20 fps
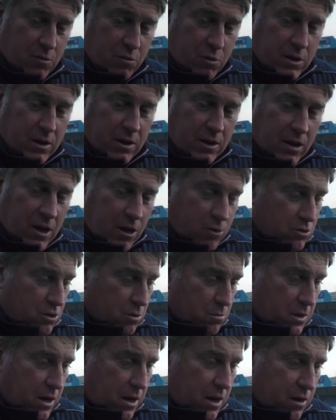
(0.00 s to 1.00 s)
if we didn't close
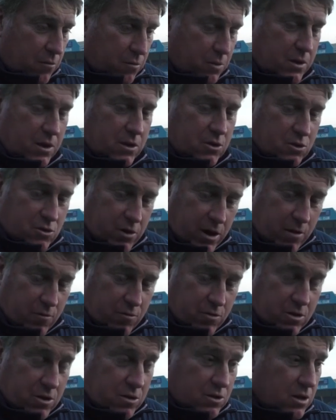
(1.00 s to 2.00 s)
them down, if we didn't track
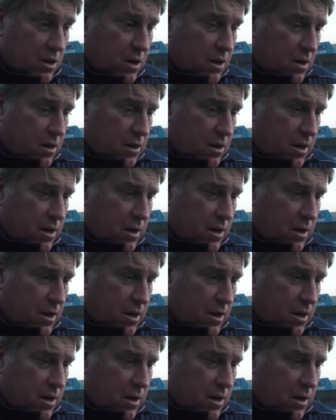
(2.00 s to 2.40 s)
runners.